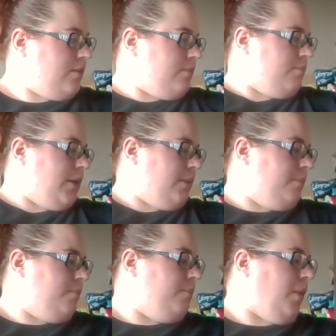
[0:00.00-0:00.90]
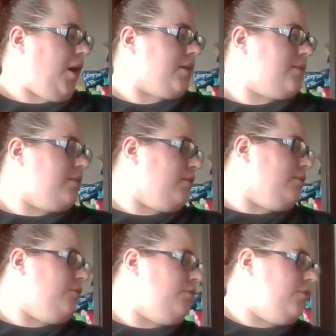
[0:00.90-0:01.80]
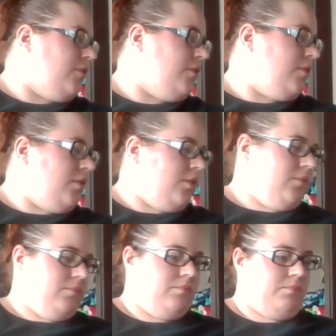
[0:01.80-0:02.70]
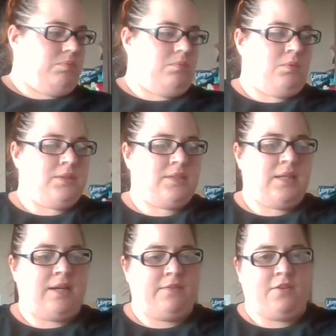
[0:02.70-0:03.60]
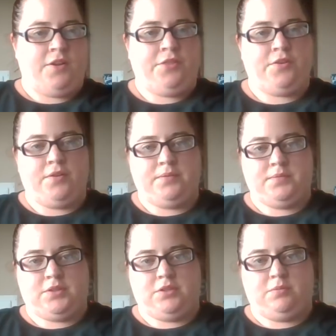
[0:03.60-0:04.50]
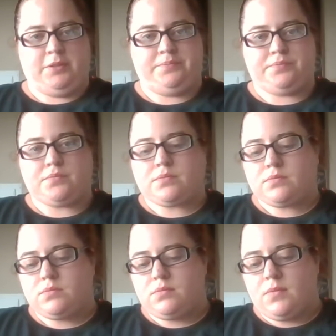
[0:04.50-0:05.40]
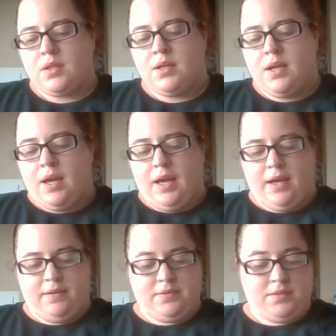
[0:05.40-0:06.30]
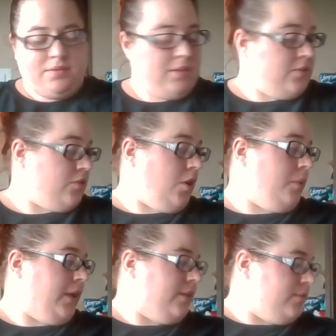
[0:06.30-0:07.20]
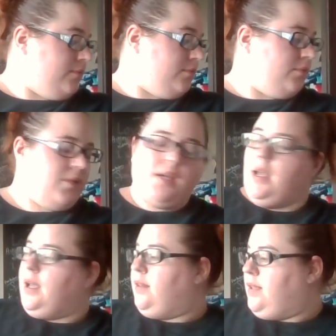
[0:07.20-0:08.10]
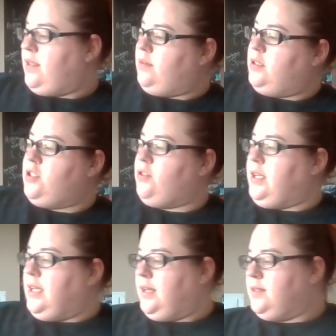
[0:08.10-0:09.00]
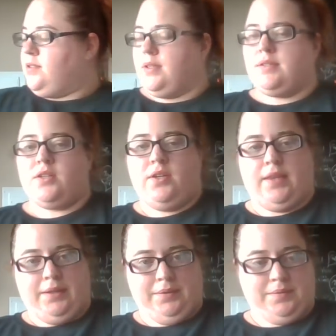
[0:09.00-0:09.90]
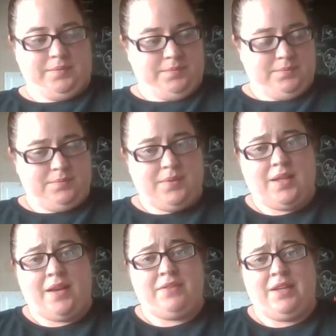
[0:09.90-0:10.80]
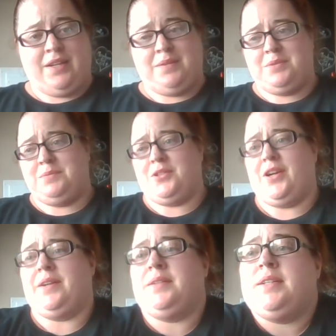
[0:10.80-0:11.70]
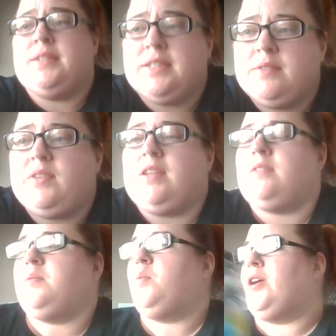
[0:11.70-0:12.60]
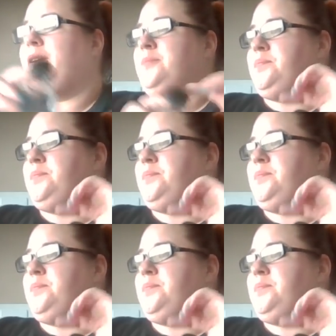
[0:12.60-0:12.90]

My box of ones that I've gone through, excuse me, is growing, and the other one's shrinking, so that's a good thing. I have the hiccups, I'm sorry. Let me get some water.